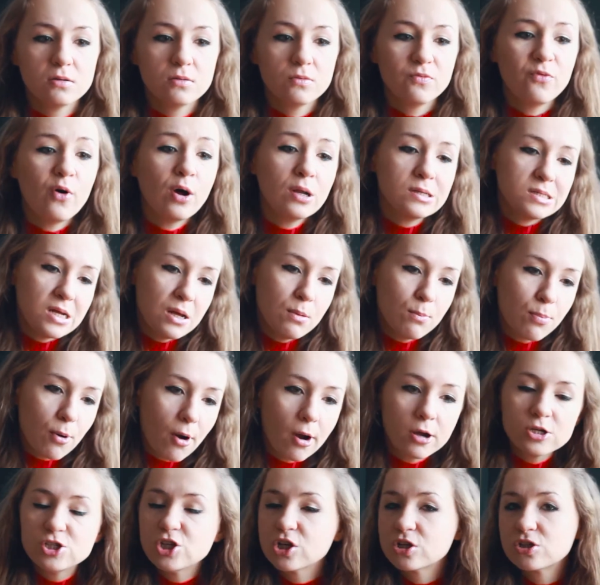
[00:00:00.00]
One-time
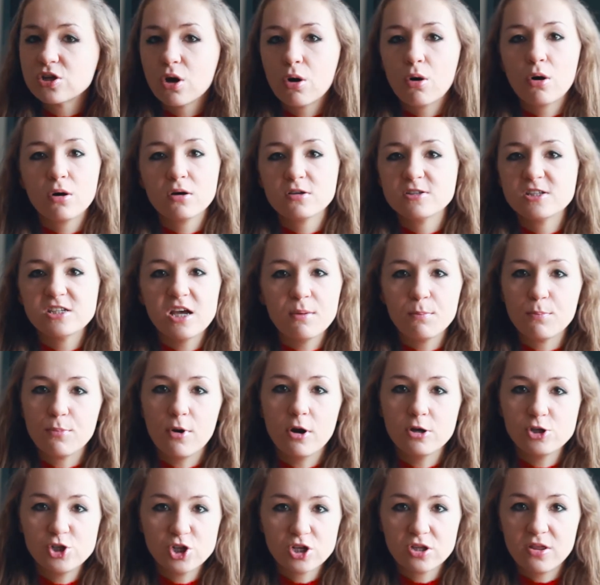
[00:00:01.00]
project or some
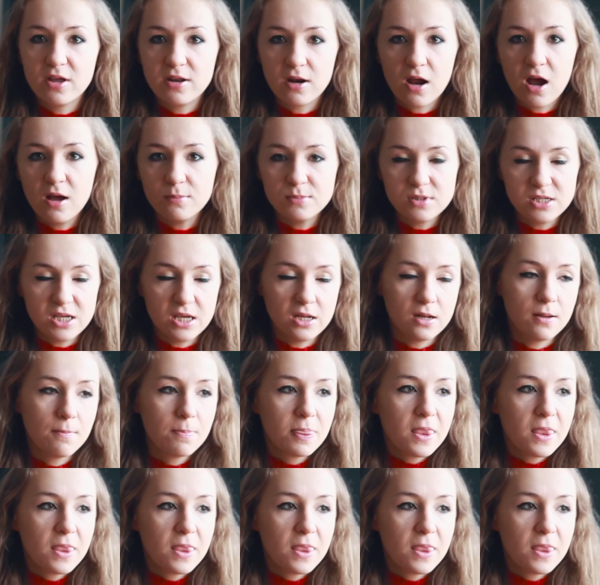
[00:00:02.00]
project that comes in.